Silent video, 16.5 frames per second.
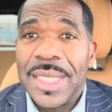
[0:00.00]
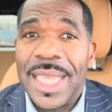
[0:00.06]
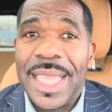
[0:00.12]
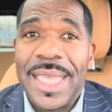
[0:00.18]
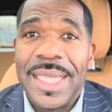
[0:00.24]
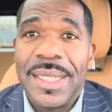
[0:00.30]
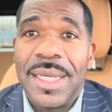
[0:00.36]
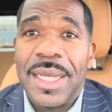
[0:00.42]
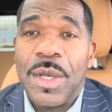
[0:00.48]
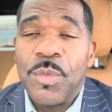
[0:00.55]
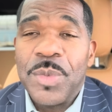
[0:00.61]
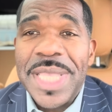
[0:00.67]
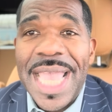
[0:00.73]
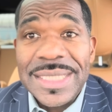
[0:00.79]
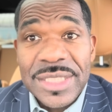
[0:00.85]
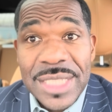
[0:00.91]
And uh,
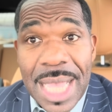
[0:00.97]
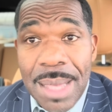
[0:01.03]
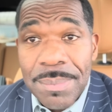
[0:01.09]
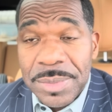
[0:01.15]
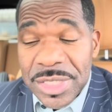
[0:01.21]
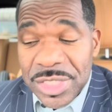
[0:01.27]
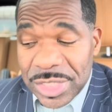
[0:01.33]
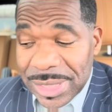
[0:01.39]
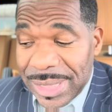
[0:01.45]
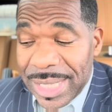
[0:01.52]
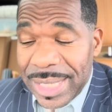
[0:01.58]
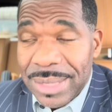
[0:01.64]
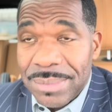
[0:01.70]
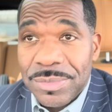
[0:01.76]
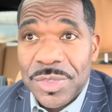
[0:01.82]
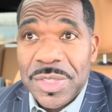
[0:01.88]
we had jobless
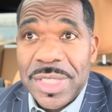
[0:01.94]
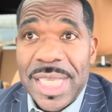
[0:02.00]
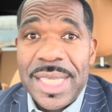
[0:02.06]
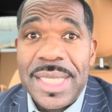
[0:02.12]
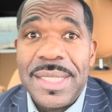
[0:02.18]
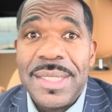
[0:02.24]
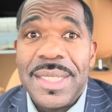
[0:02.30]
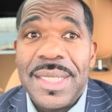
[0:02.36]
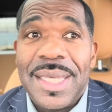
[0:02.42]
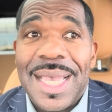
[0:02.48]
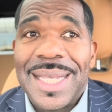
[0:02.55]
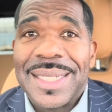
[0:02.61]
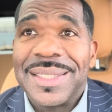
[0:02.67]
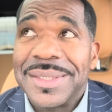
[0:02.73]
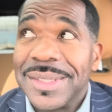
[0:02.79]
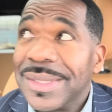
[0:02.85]
claims. Okay. I
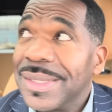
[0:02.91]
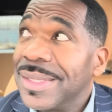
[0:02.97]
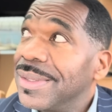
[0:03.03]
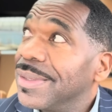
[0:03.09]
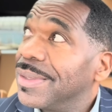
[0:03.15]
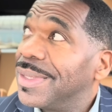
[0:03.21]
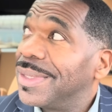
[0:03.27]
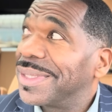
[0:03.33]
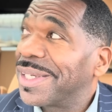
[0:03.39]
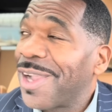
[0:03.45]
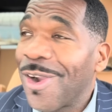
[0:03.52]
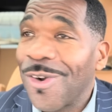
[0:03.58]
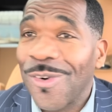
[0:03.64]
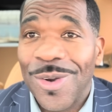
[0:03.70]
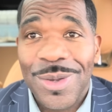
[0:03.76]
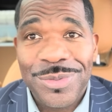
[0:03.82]
cut the, the
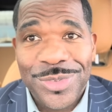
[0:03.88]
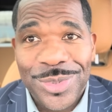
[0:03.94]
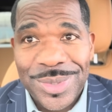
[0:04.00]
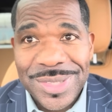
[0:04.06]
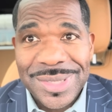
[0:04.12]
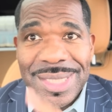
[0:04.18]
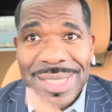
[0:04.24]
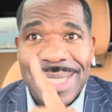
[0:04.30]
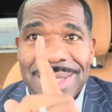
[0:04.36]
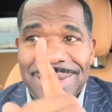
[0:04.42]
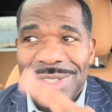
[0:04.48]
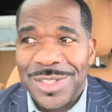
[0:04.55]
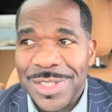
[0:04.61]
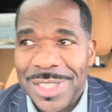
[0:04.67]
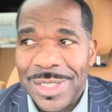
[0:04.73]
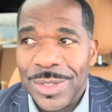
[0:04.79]
car off. So this thing is
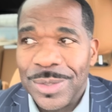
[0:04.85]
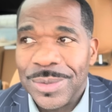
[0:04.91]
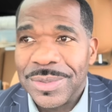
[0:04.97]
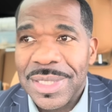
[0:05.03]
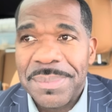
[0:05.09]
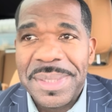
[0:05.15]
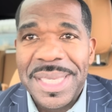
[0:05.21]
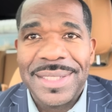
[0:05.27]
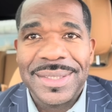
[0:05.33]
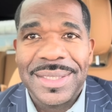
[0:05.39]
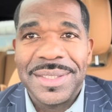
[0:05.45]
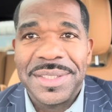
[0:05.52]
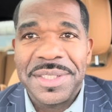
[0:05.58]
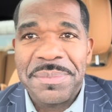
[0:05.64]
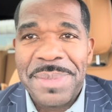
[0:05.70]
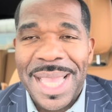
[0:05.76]
going to close. I may have to
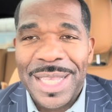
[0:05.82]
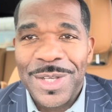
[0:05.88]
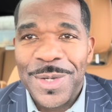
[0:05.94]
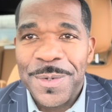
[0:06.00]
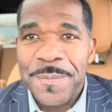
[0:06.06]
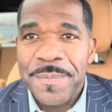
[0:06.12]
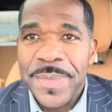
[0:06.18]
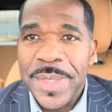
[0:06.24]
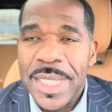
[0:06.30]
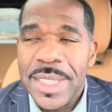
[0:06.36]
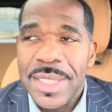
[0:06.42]
cut it back on.